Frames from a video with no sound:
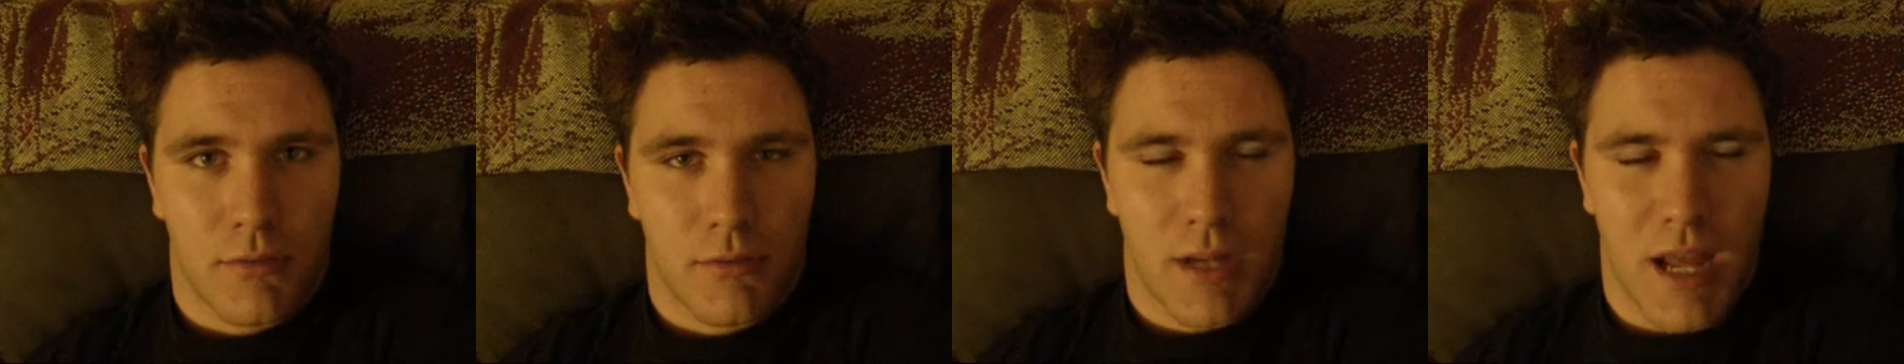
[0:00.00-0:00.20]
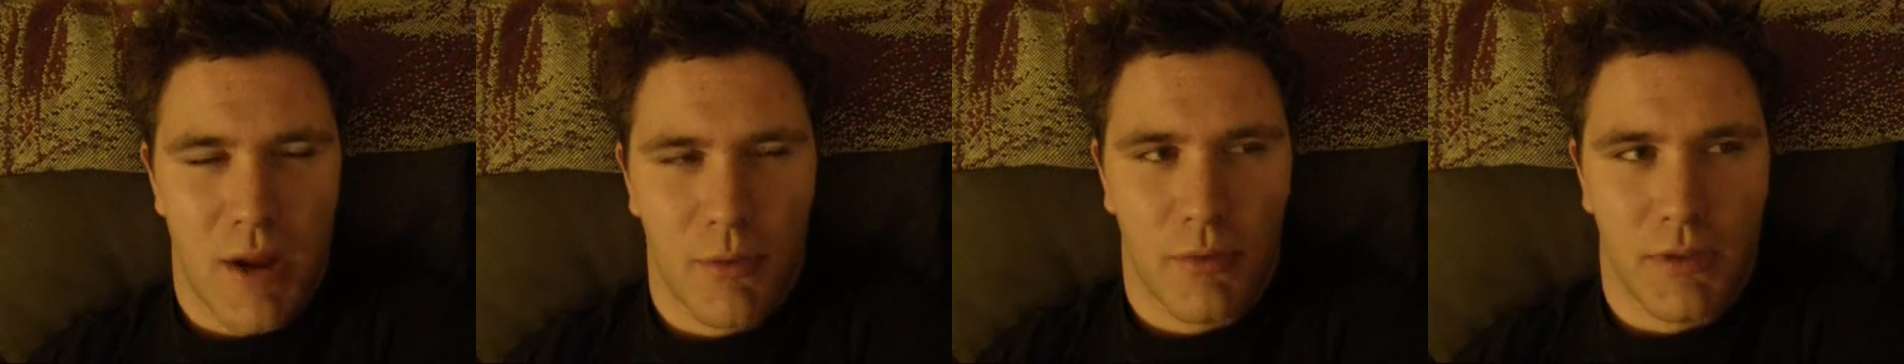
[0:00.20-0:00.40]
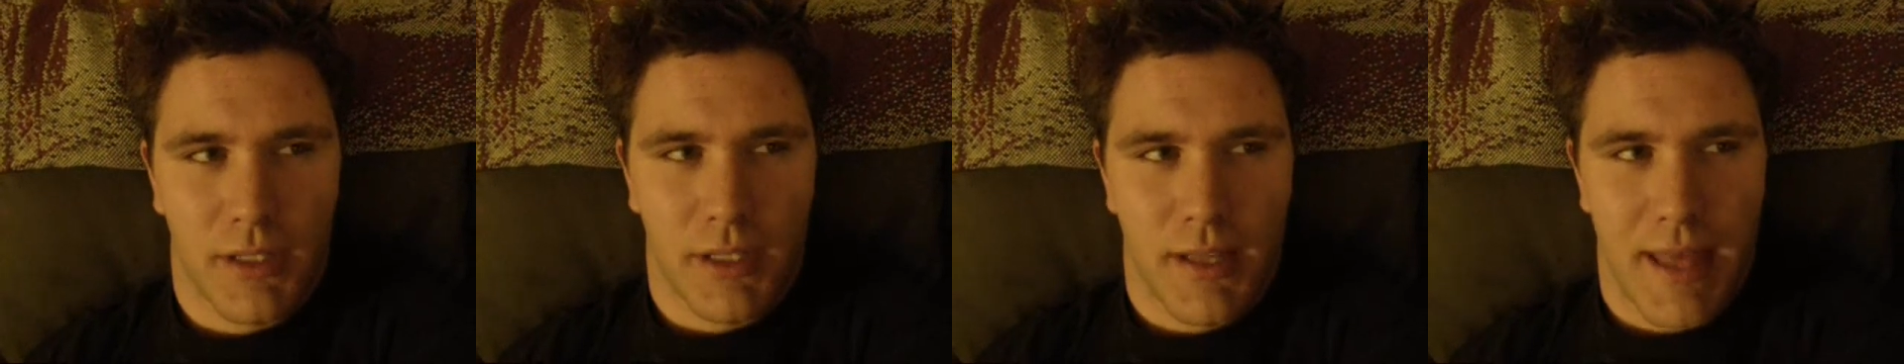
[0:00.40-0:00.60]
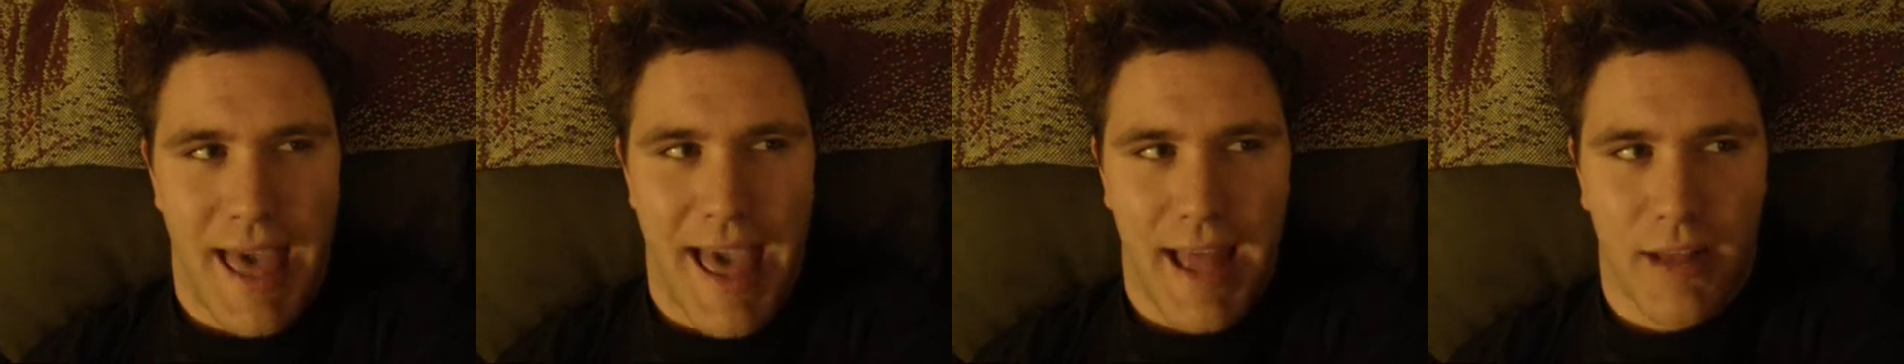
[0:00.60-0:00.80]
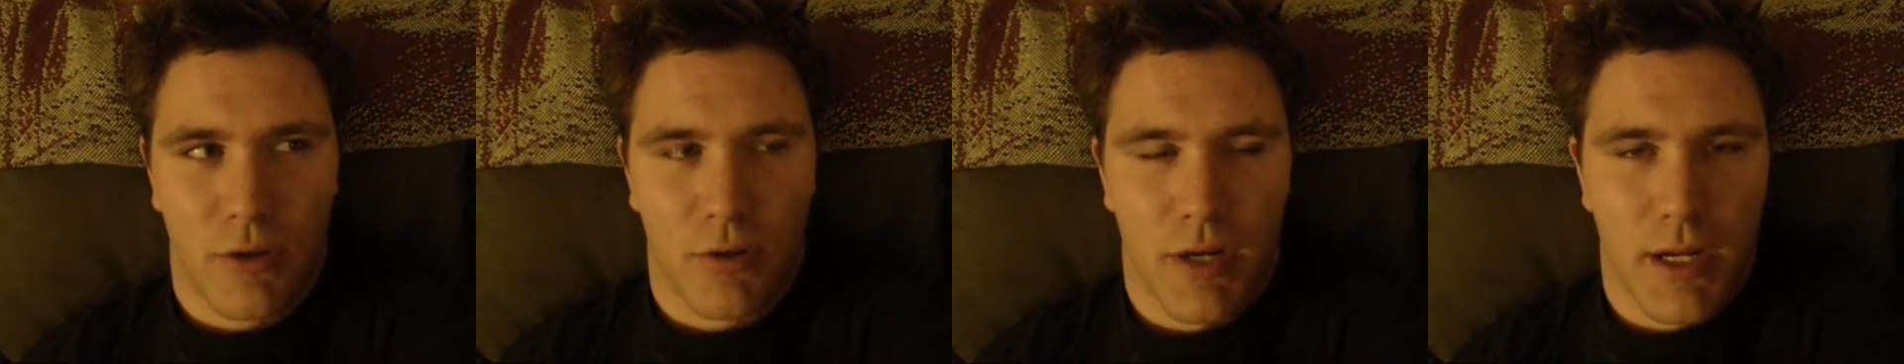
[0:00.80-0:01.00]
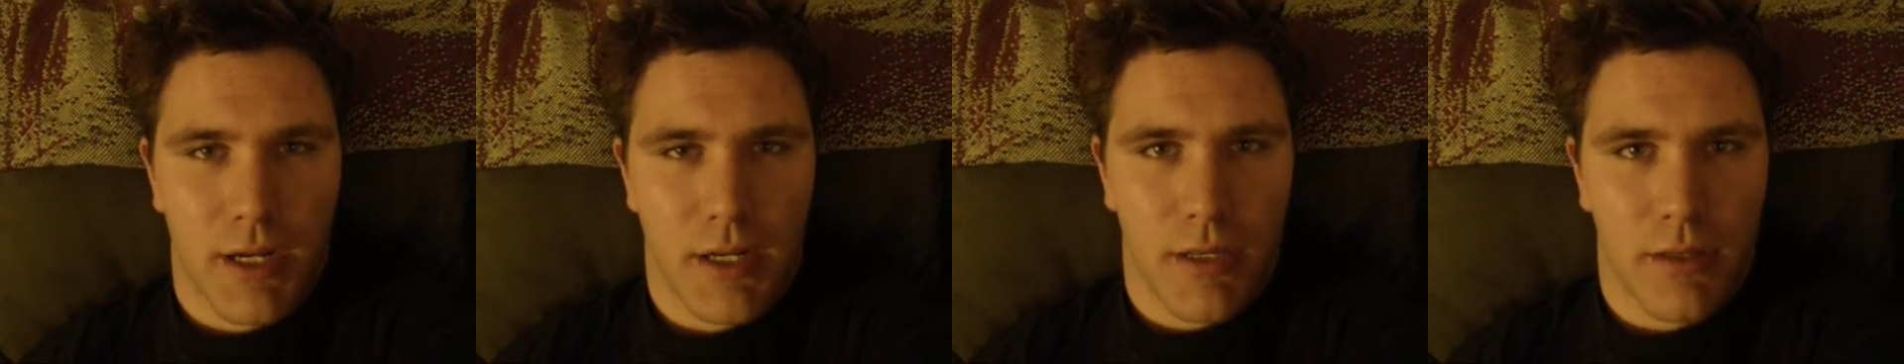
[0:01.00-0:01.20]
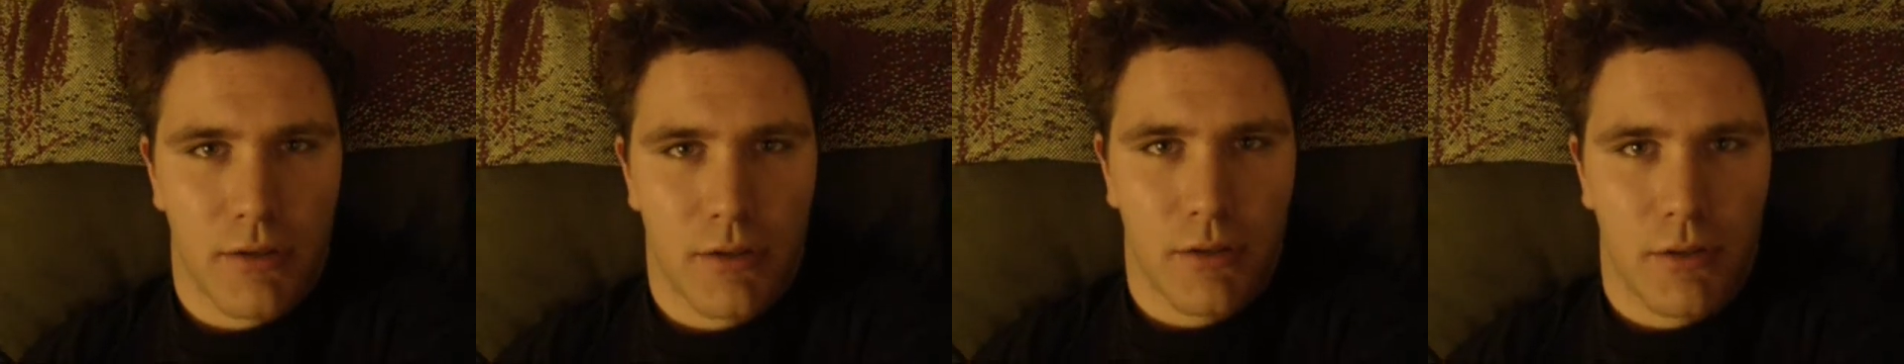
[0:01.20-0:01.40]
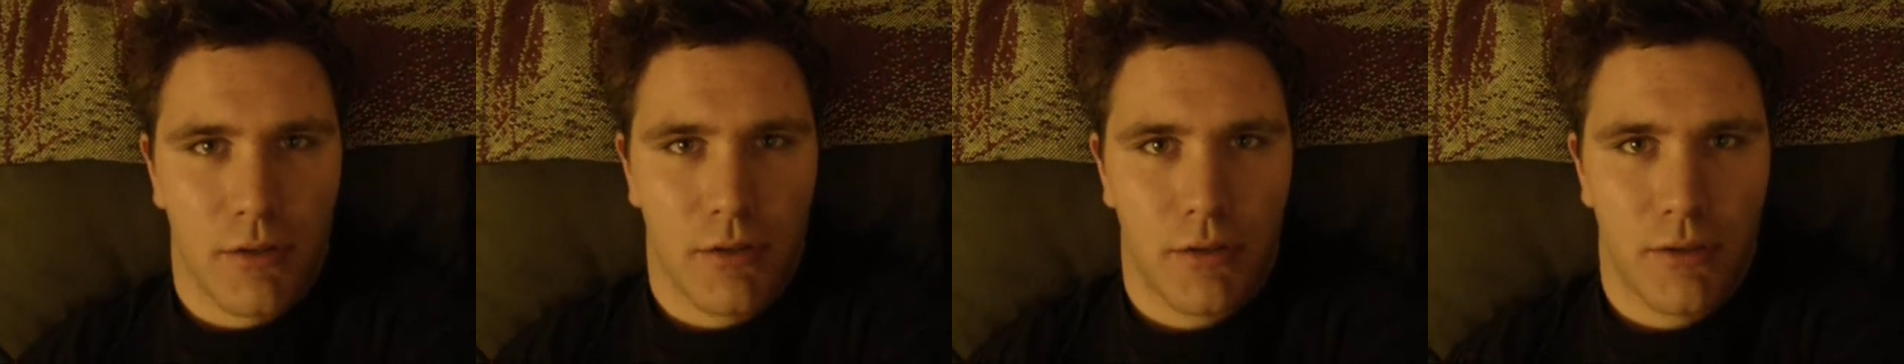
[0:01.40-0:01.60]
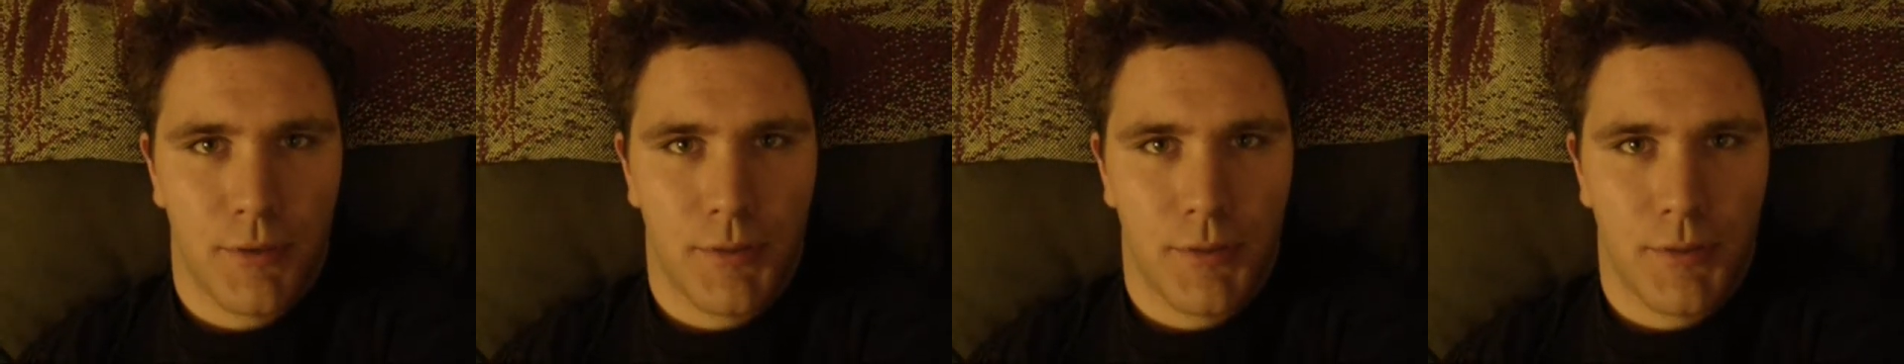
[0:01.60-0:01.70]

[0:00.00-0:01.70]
not really that great either.